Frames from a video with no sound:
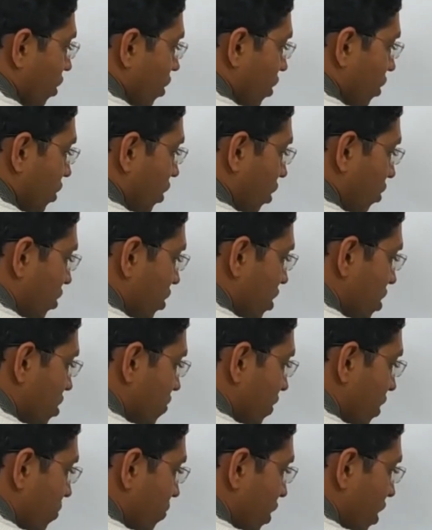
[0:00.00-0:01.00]
Now this
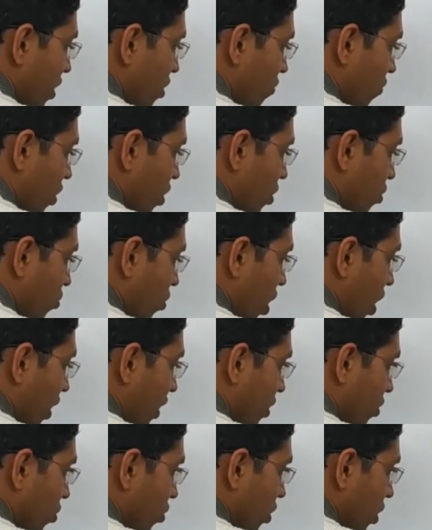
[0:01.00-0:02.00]
will be equal to I
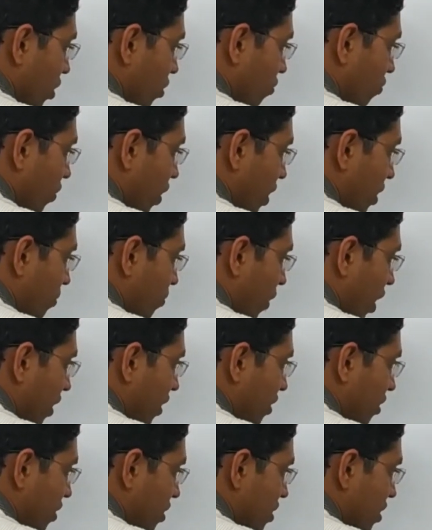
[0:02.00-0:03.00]
naught 1
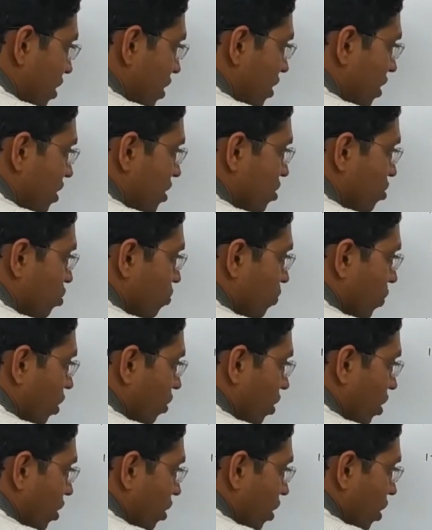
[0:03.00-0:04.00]
minus e raised to
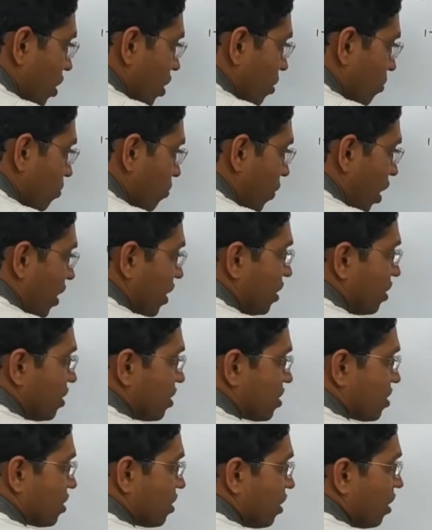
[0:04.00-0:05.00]
power
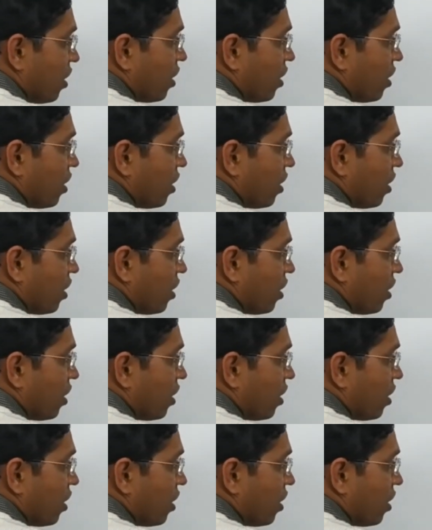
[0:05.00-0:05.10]
minus.